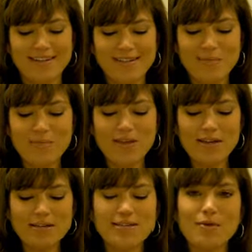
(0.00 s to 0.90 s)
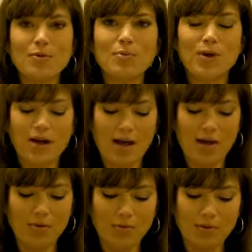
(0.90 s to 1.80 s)
Some things that were brought
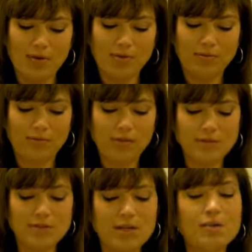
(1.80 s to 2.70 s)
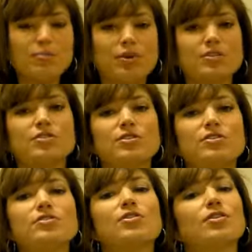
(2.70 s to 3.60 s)
out were, first,
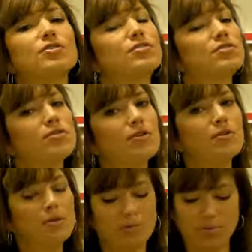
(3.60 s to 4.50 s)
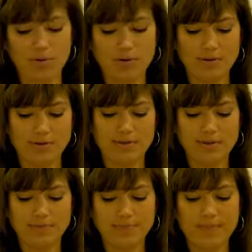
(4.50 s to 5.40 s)
impressions are so important.